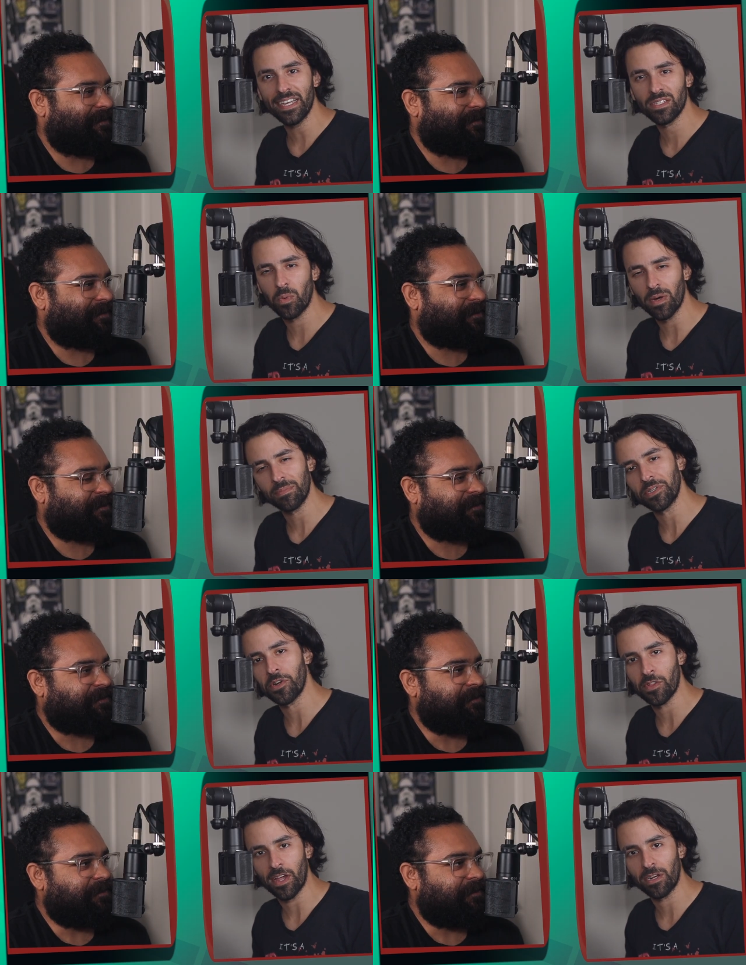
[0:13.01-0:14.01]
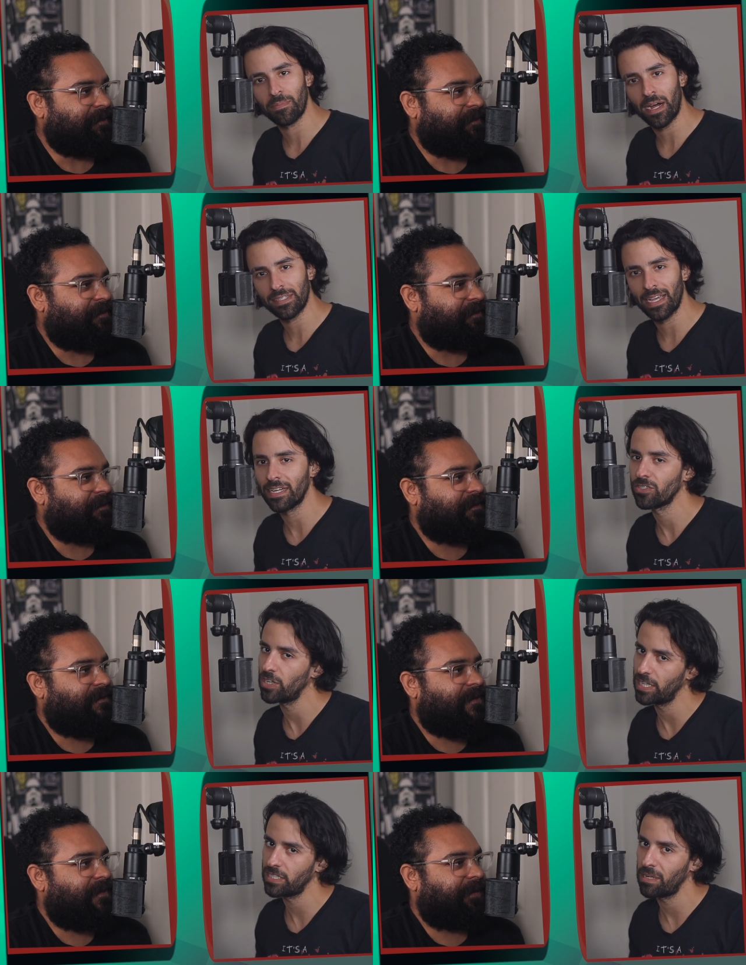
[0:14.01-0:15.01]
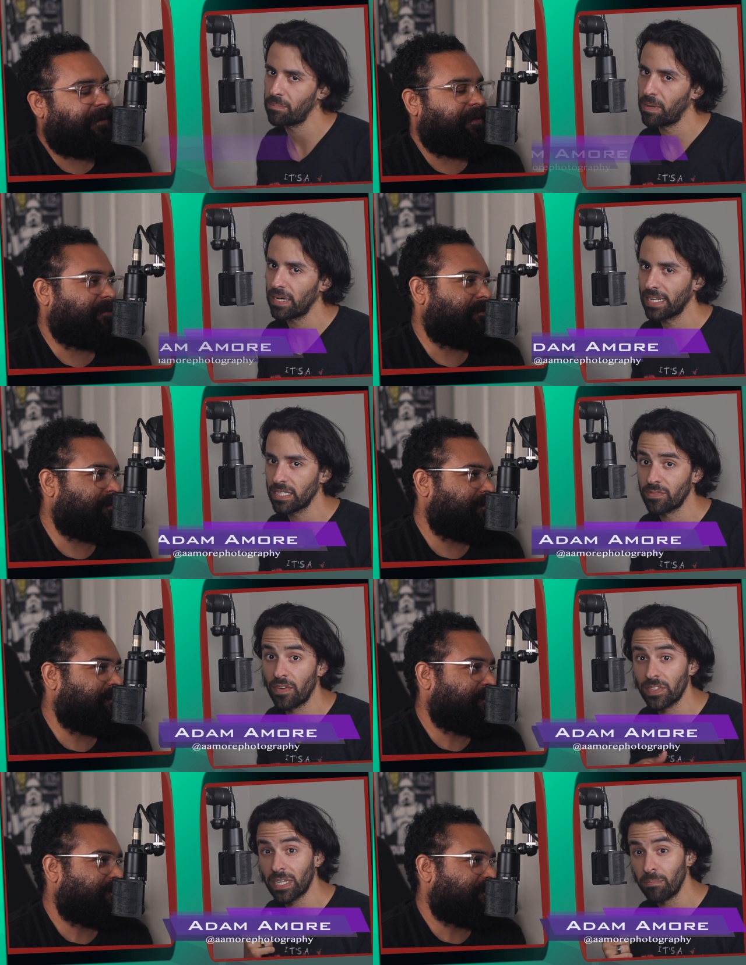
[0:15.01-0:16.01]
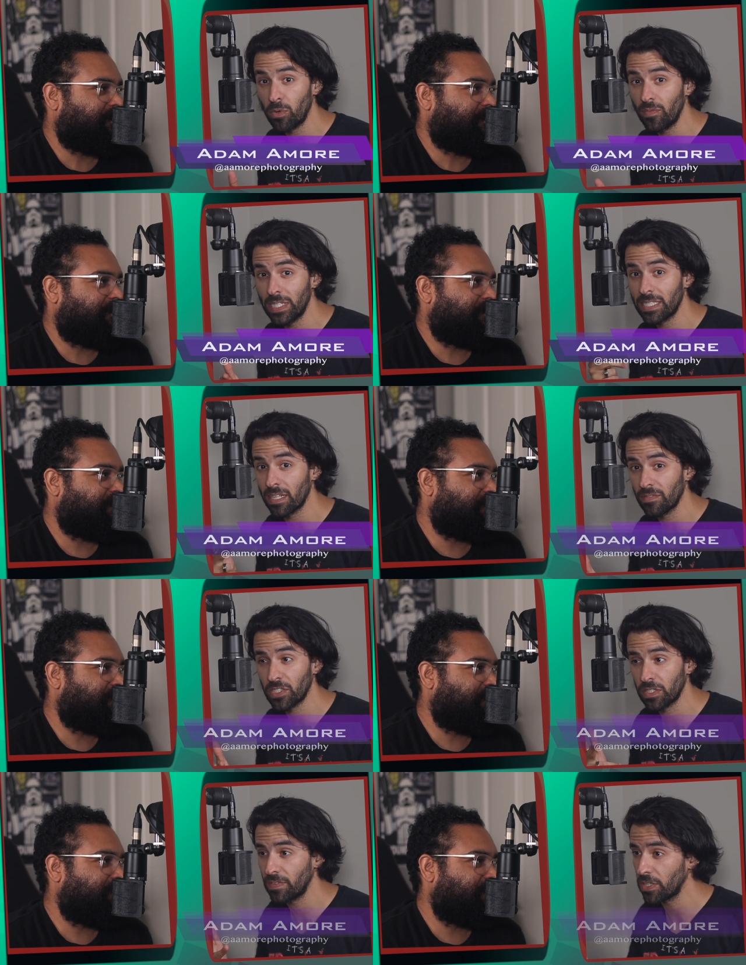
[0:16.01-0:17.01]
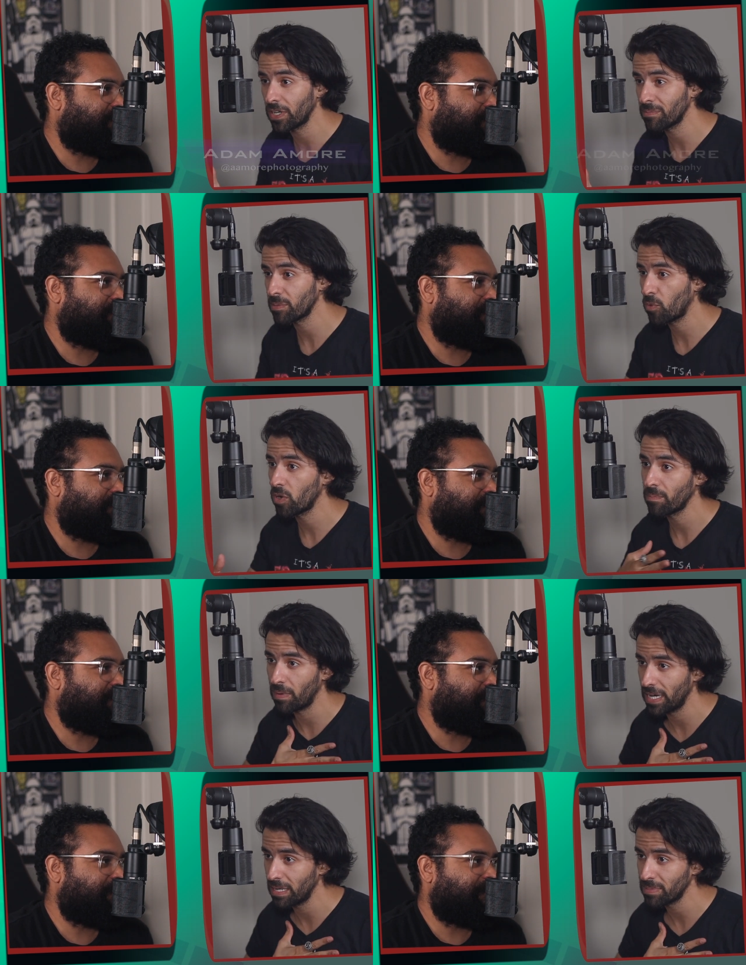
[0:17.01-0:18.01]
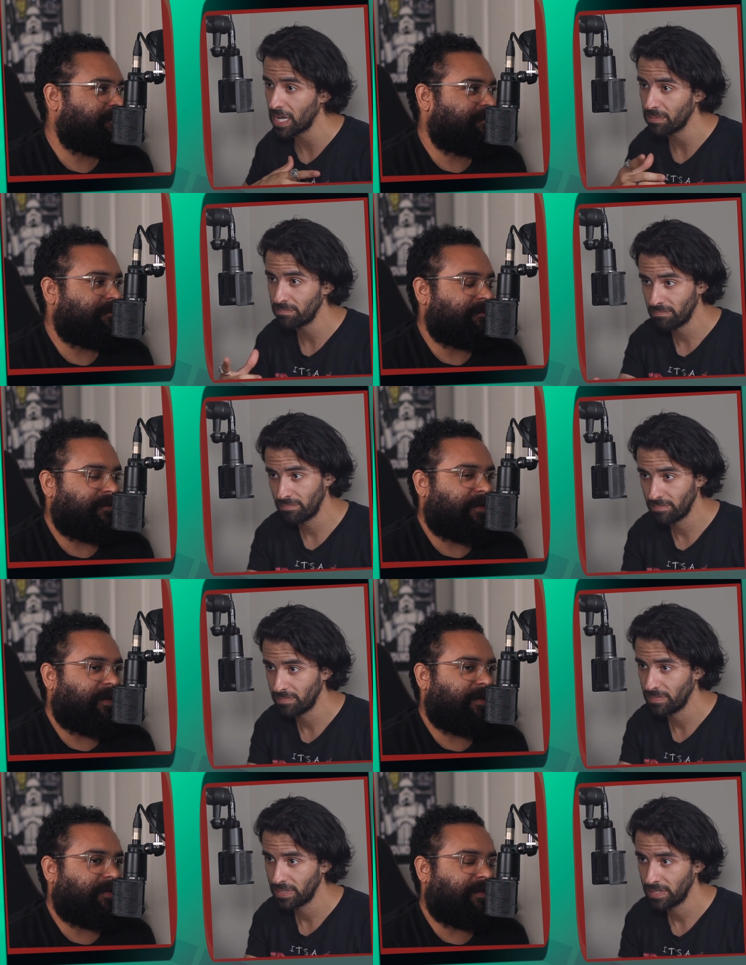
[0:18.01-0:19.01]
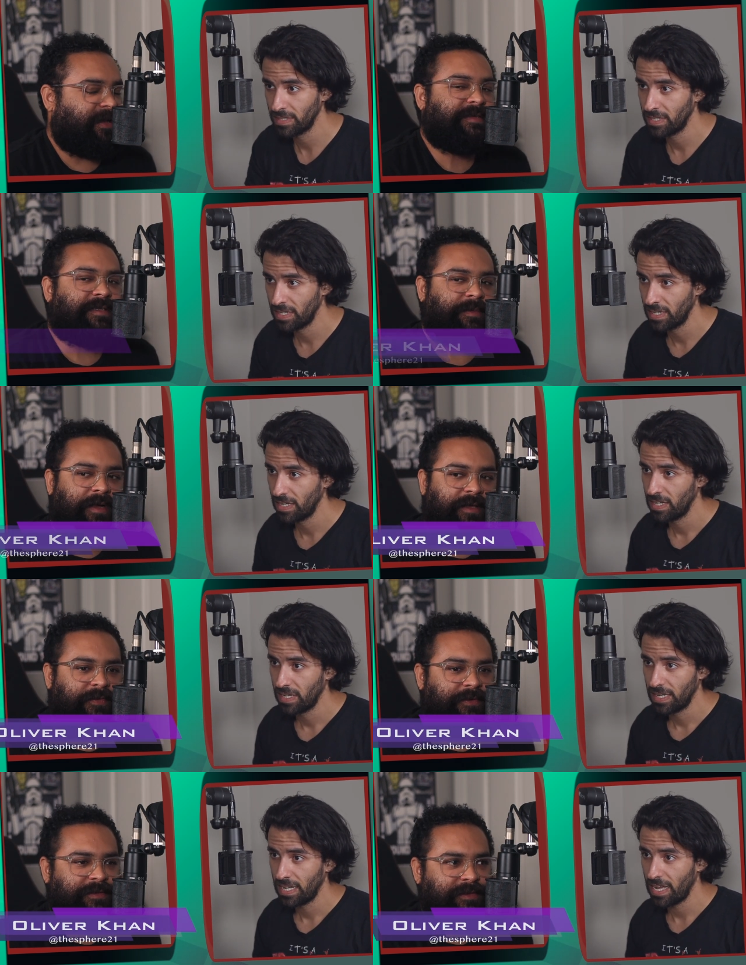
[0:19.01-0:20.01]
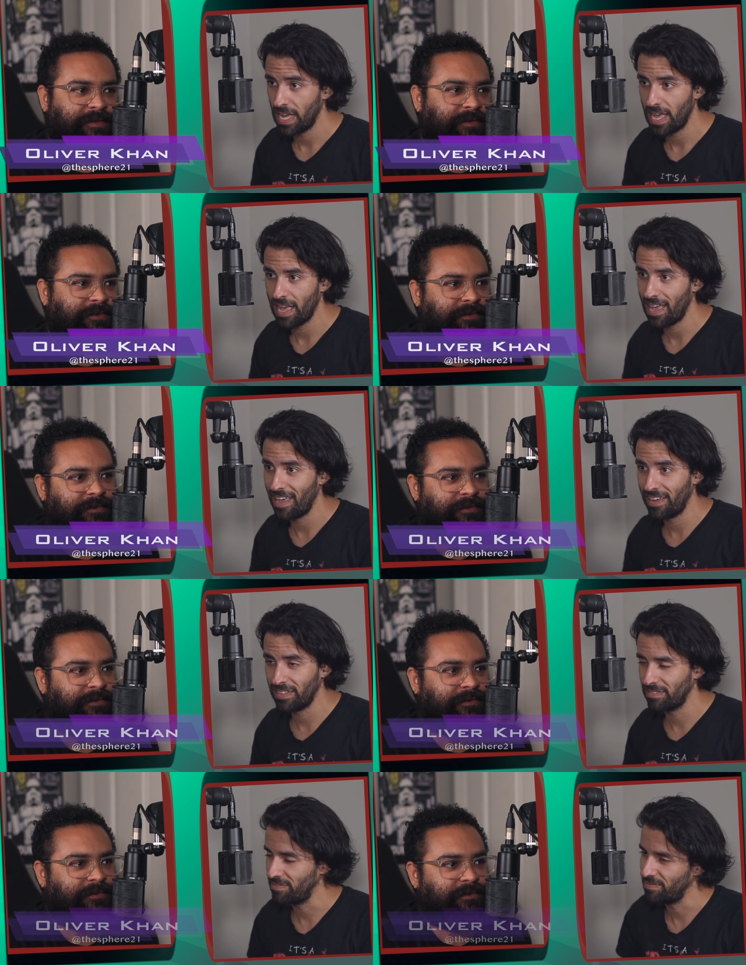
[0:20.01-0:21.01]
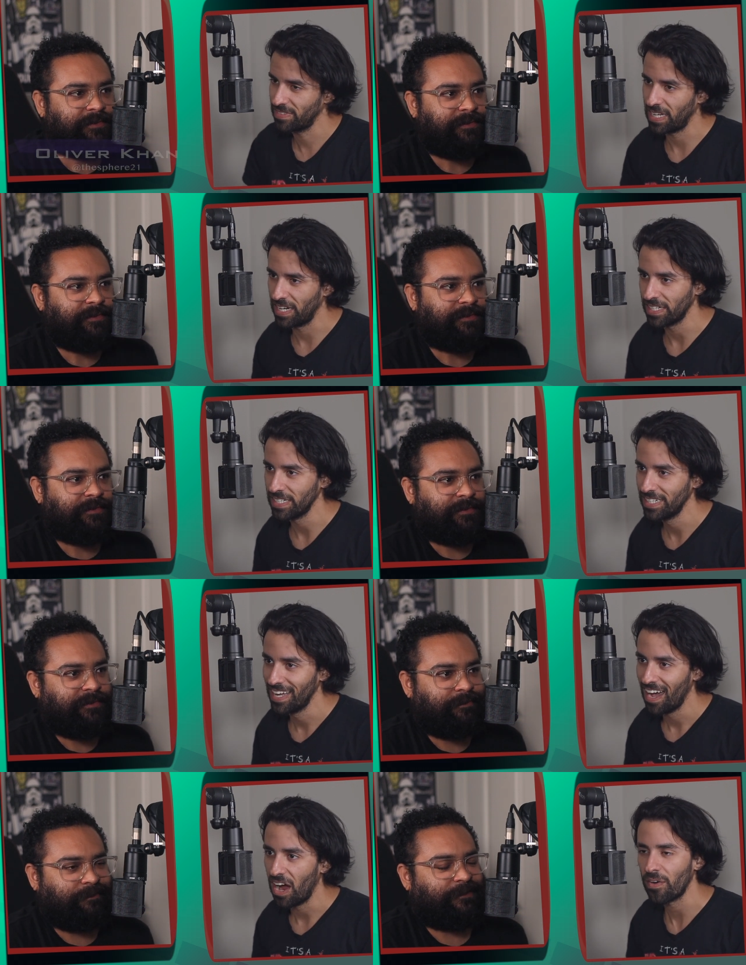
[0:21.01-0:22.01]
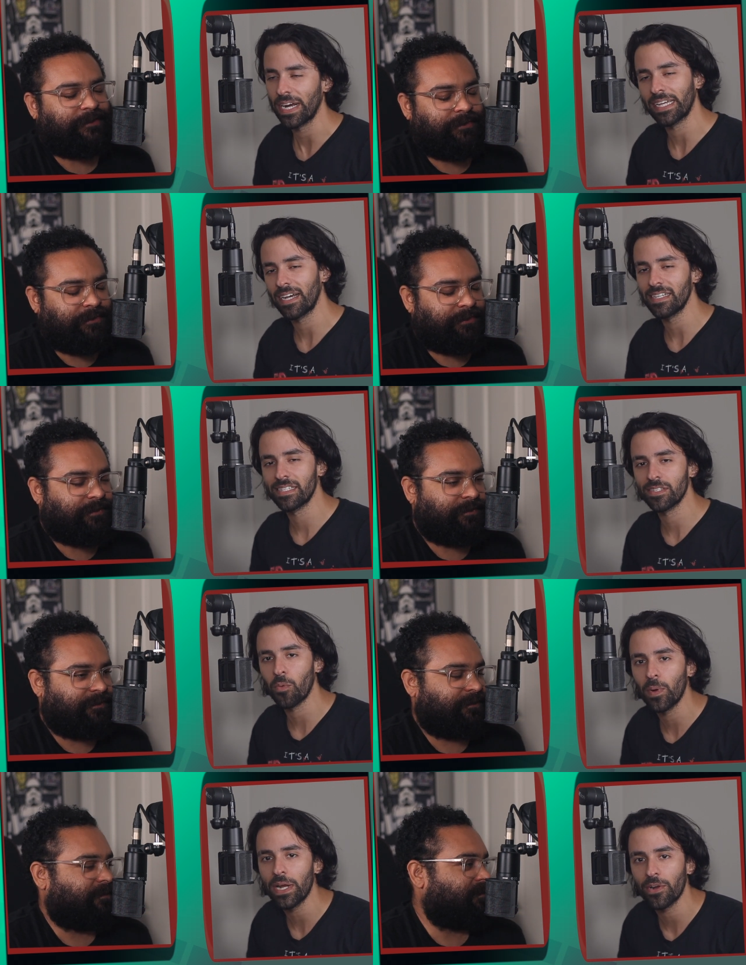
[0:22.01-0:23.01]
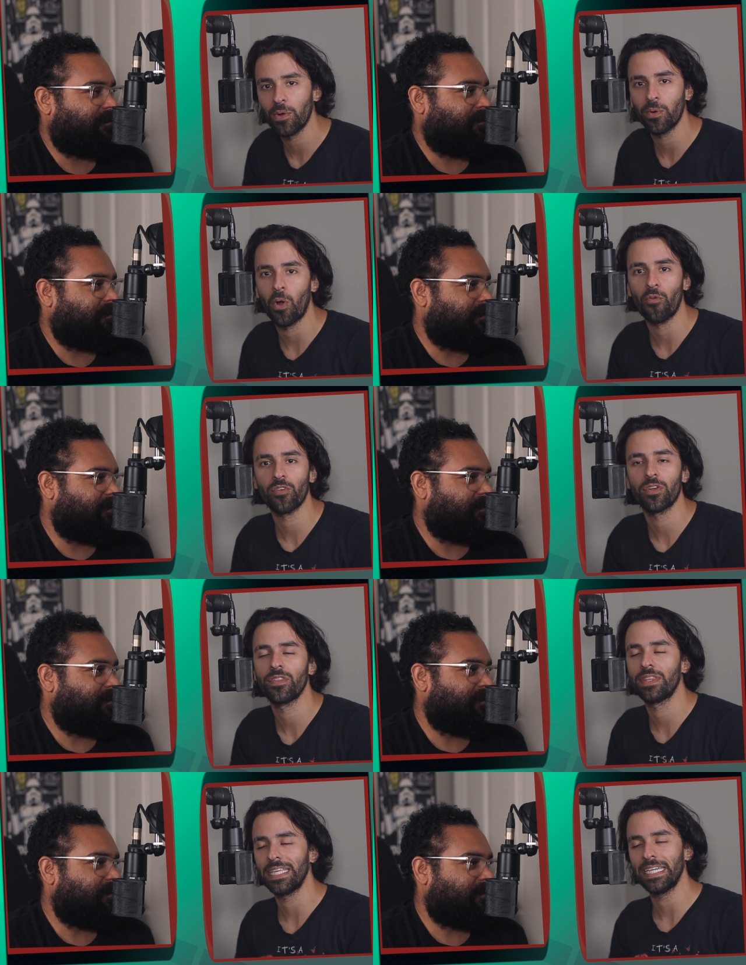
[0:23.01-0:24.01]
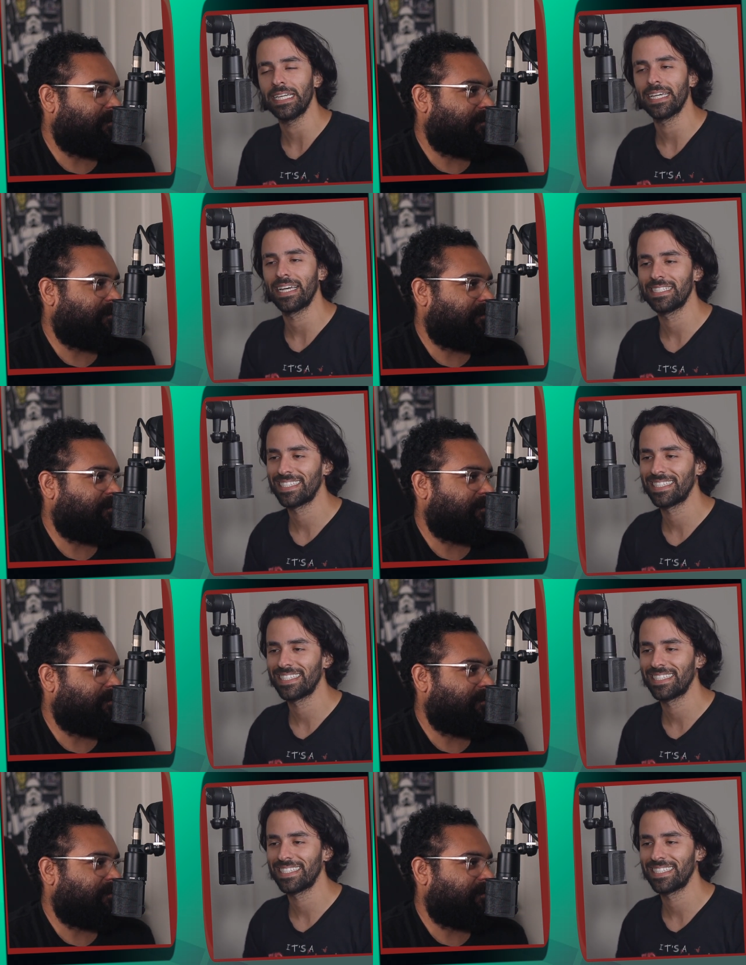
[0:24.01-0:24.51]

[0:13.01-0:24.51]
Speaker 1: guys, welcome to Nerd Locker Podcast, your entertainment podcast for everything movies, television, video games, and more. My name's Adam.
Speaker 2: Guess I'm Oliver still.
Speaker 1: Kinda. Mm. All right, guys. So we are going over the